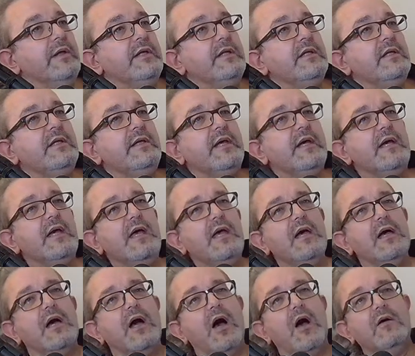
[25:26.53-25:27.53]

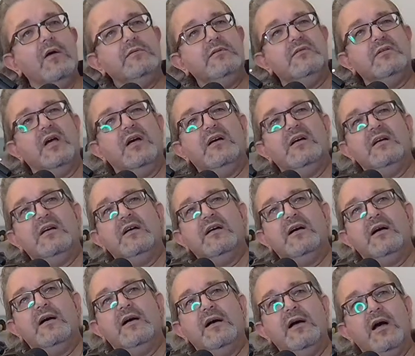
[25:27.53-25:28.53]
Yeah,
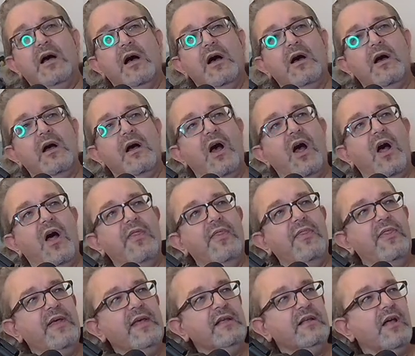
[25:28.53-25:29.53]
I
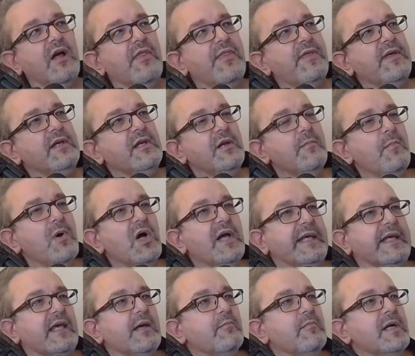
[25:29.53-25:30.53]
think you
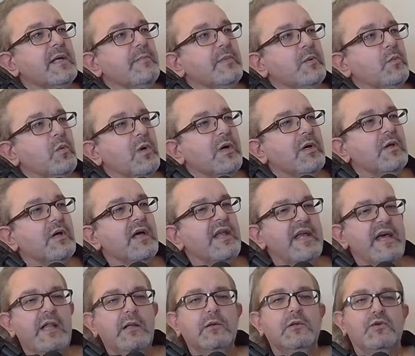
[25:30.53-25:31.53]
might get maybe an
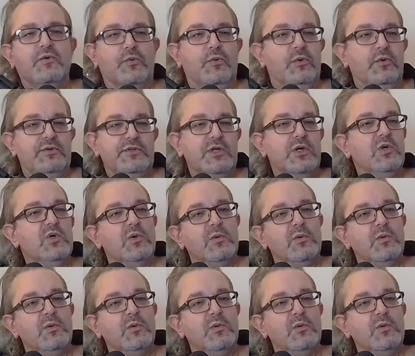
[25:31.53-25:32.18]
elder or two.